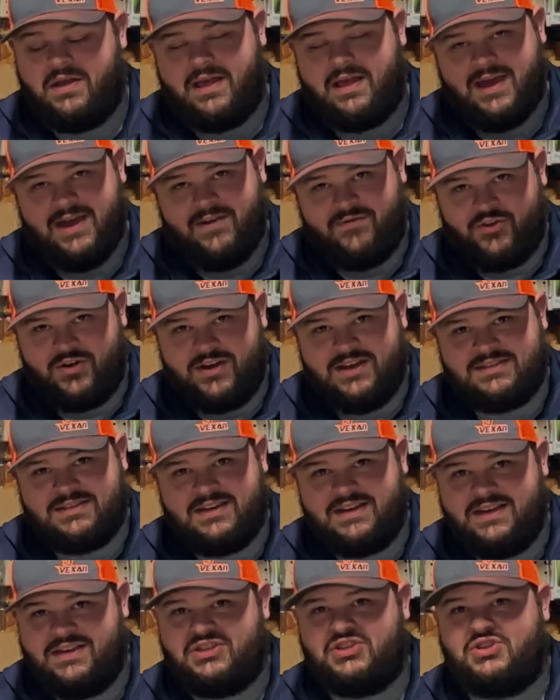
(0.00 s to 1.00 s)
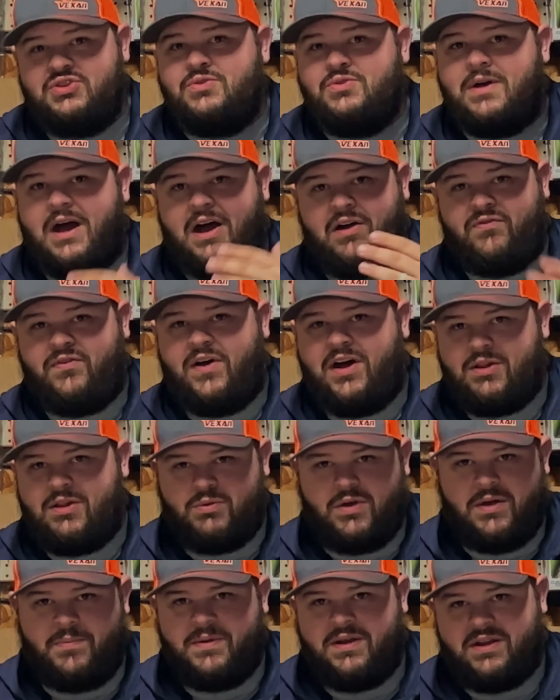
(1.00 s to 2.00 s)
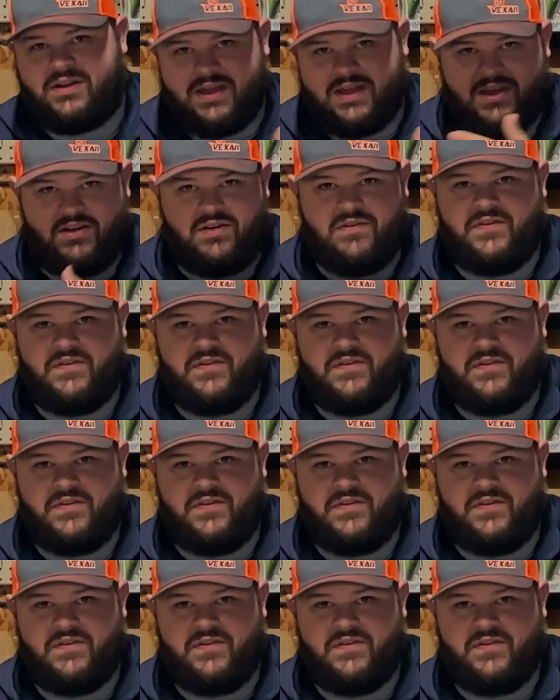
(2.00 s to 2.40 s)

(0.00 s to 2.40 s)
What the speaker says: If there is an issue, I'll follow up in a later